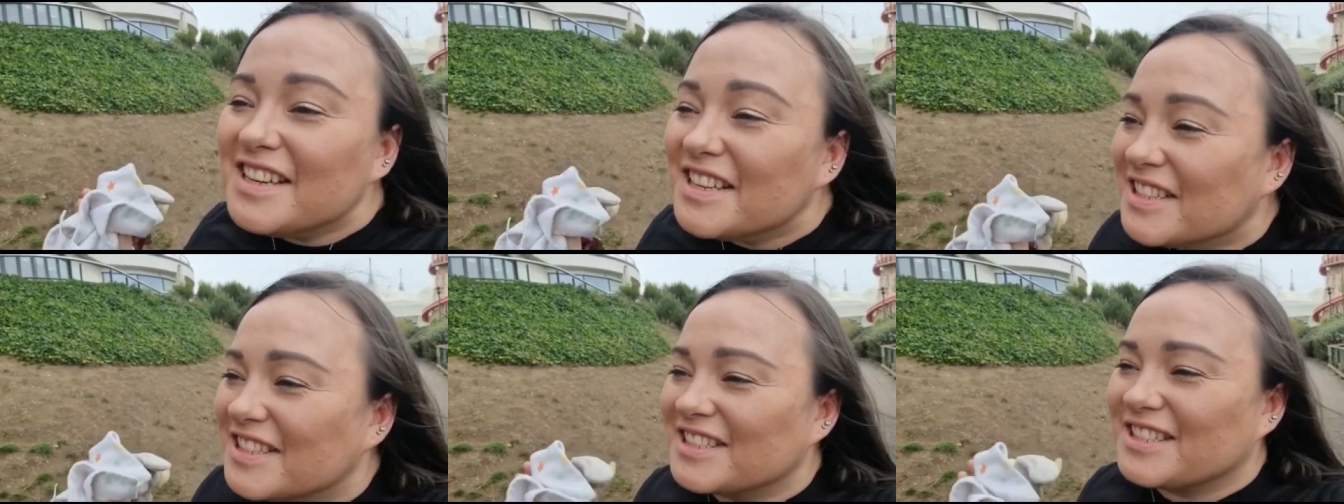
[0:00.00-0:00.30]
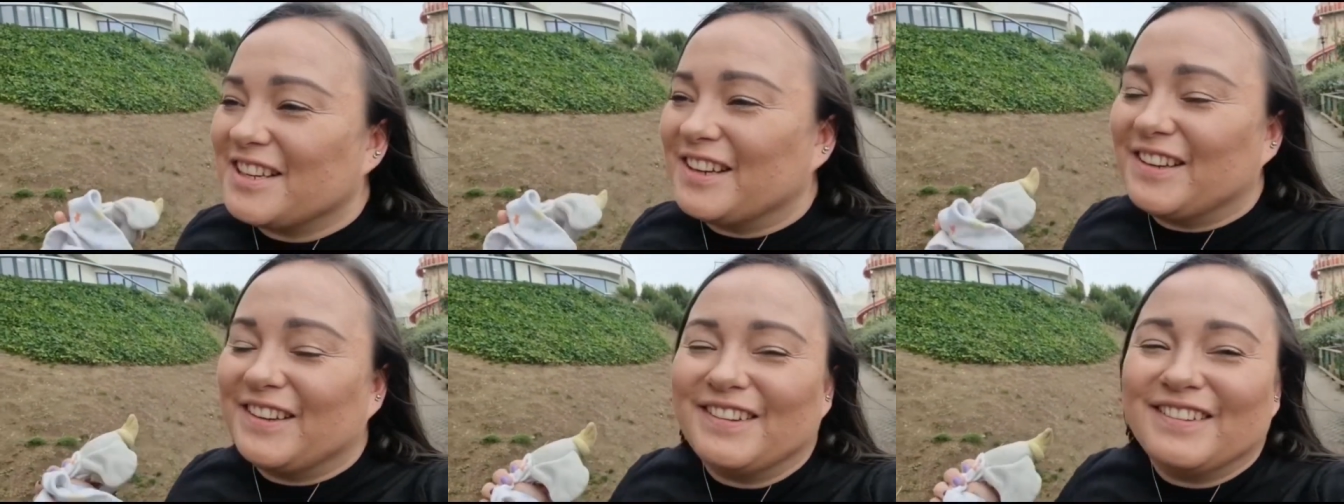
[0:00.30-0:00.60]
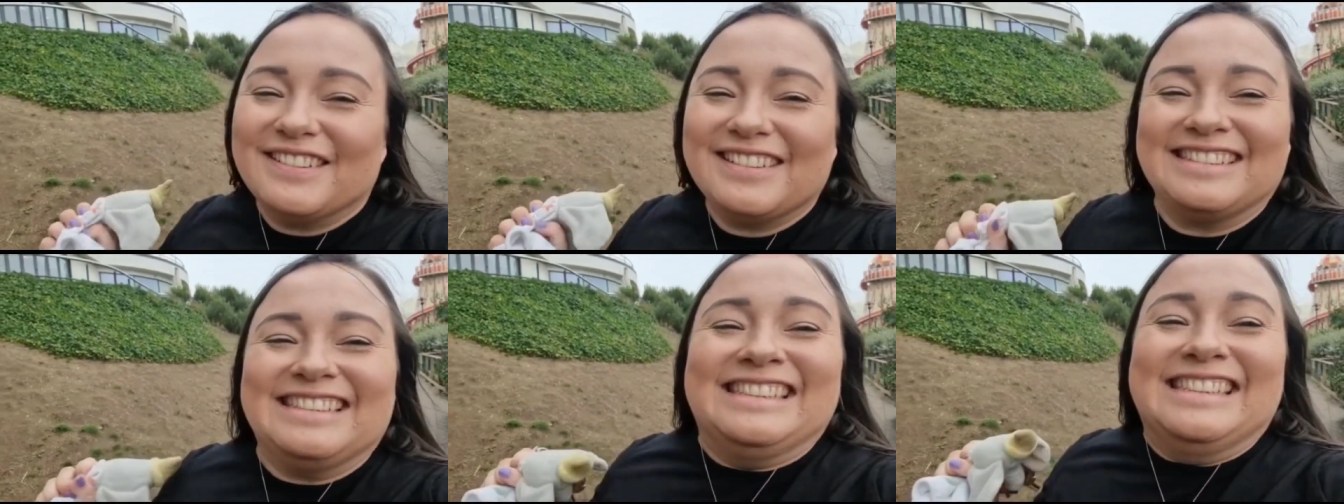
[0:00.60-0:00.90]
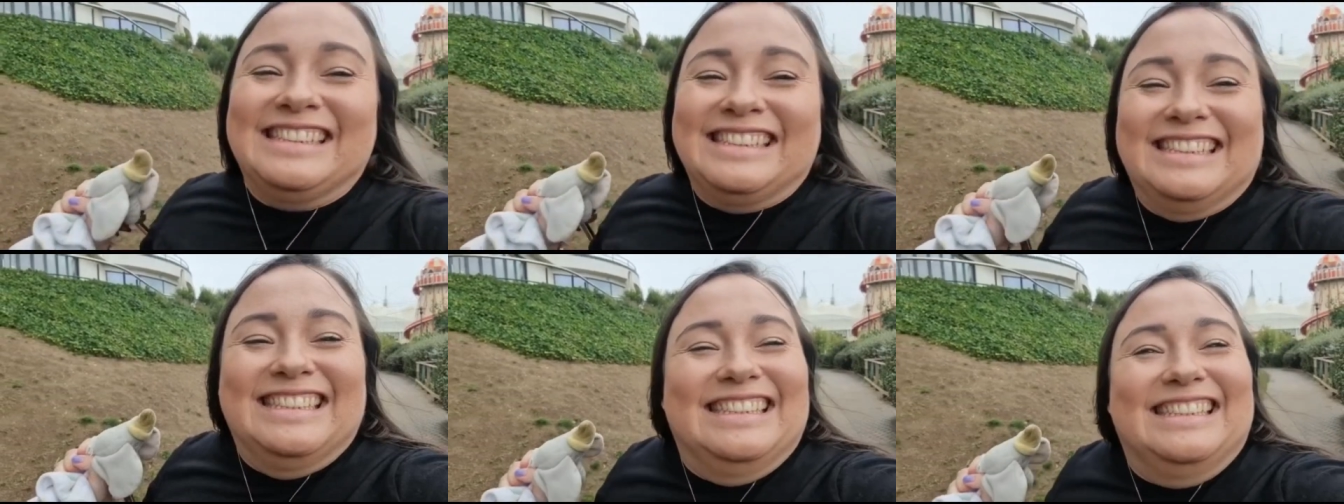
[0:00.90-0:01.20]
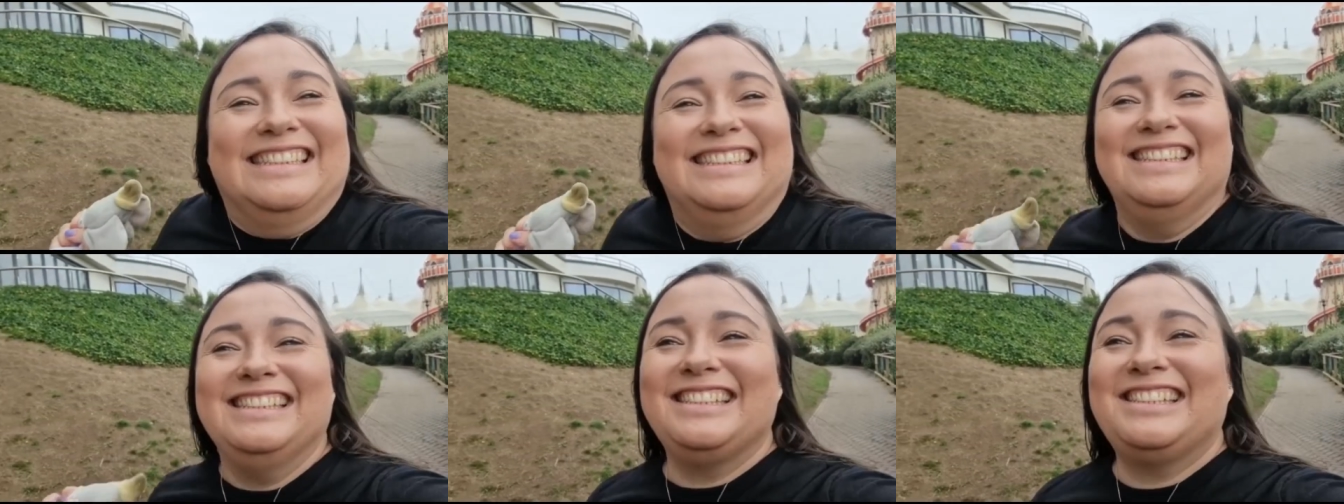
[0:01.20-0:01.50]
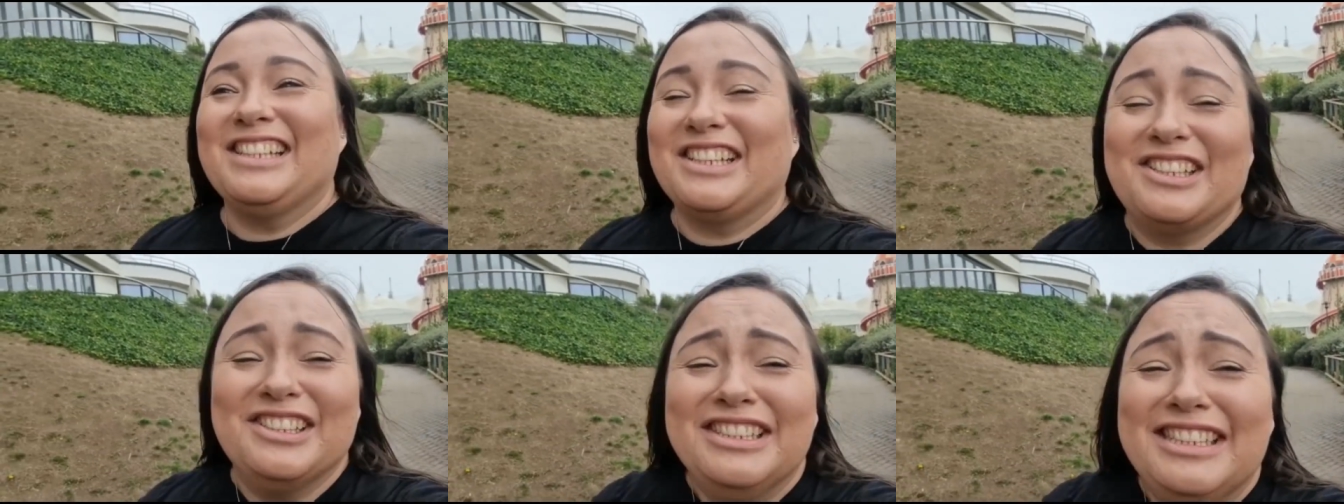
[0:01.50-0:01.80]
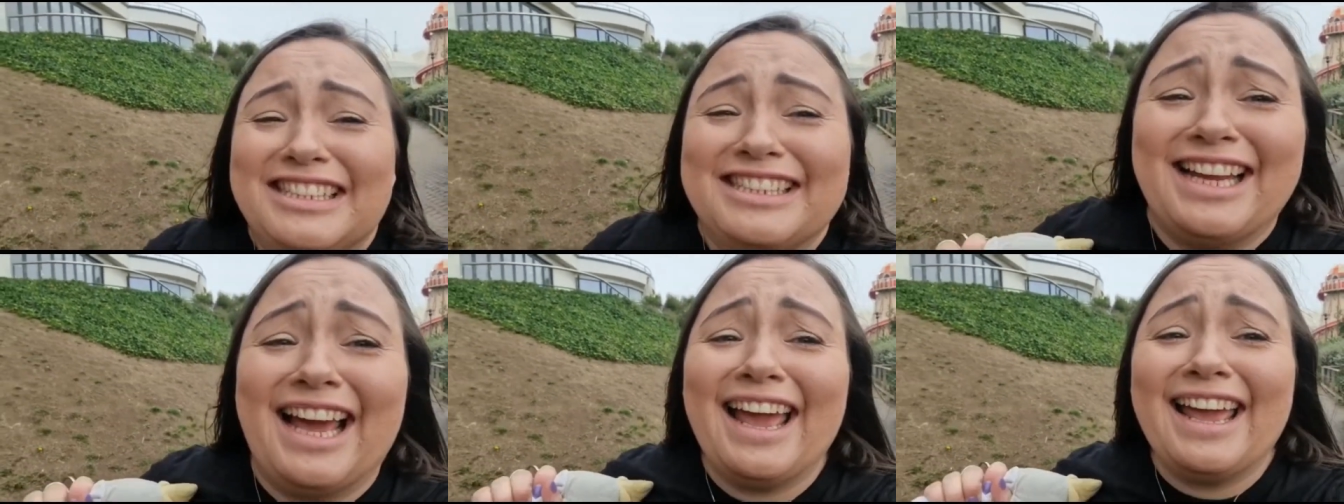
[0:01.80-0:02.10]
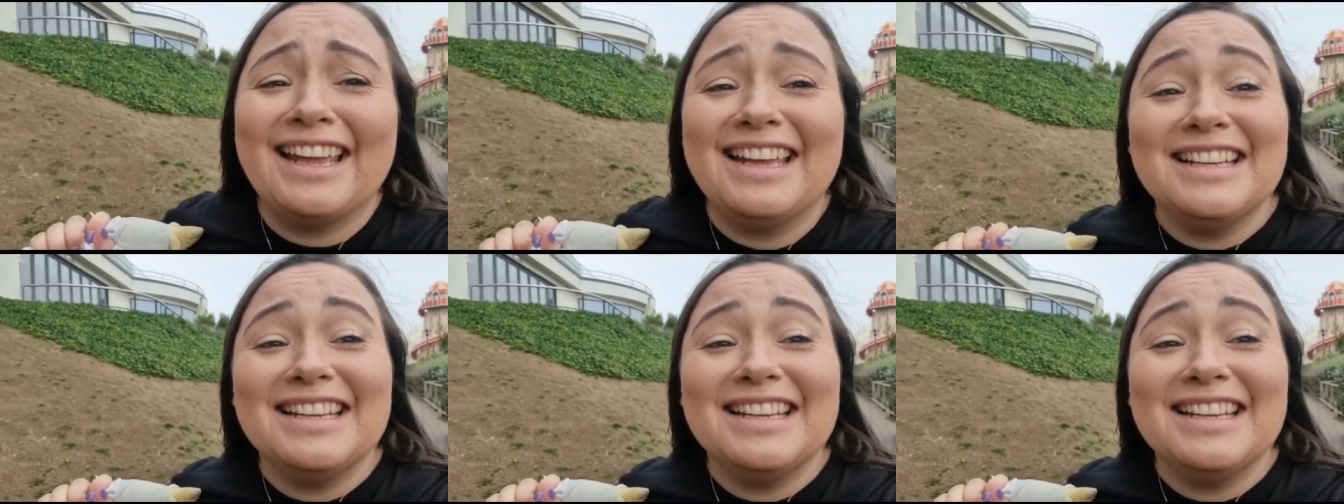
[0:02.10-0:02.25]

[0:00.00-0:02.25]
So oh, it's a good day.